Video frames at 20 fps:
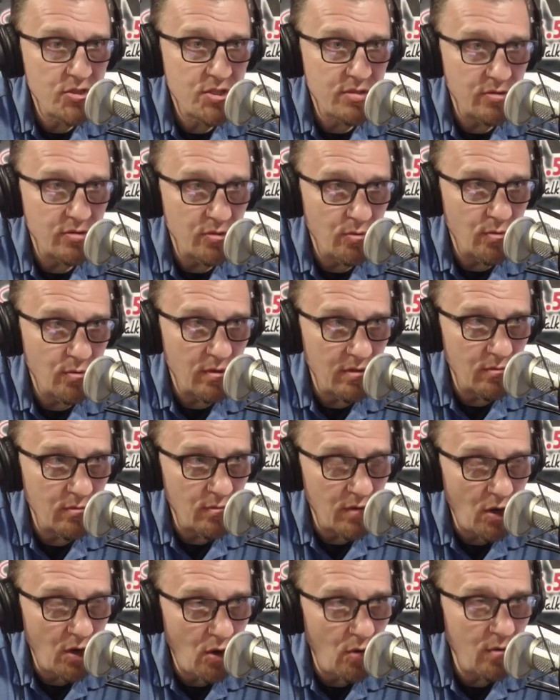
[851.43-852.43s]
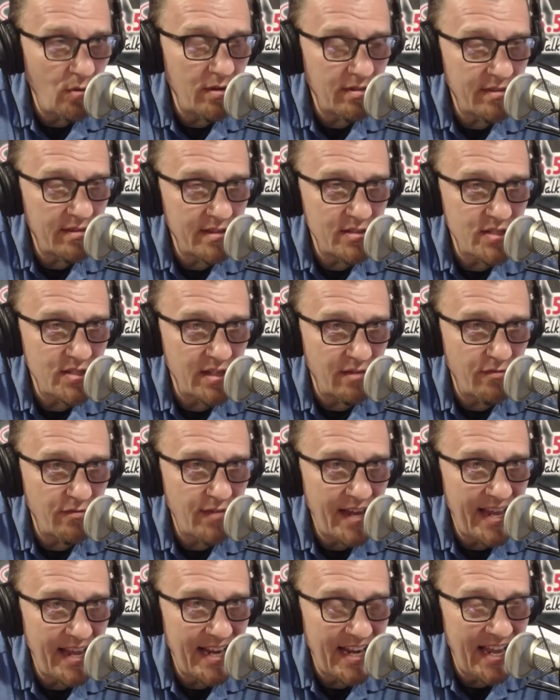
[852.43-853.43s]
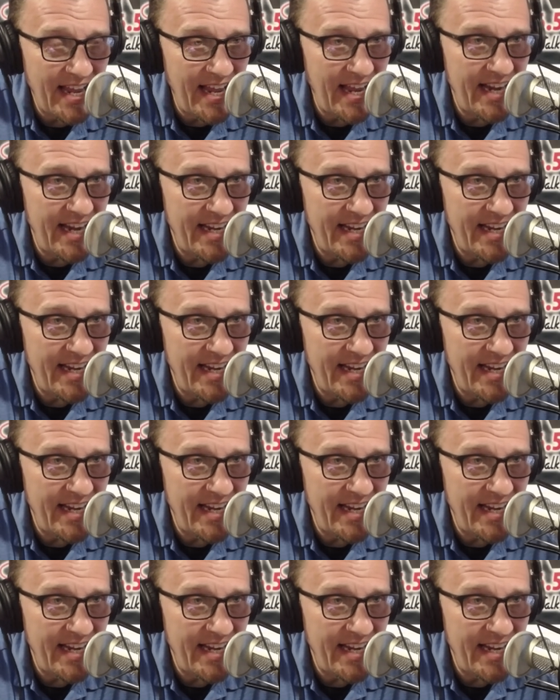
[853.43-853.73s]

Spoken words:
to we're holding things at a flat line,